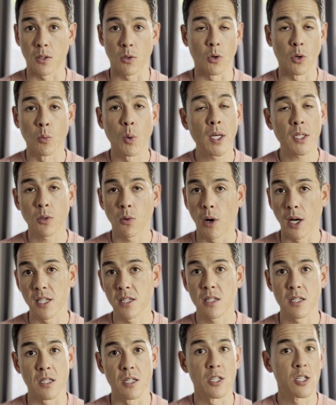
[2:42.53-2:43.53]
Or what
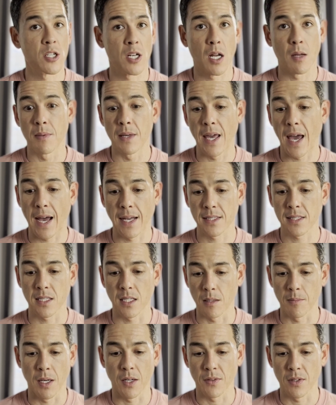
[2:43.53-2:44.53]
questions should I be asking
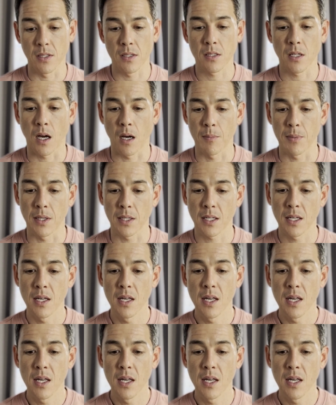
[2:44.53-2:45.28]
about this topic?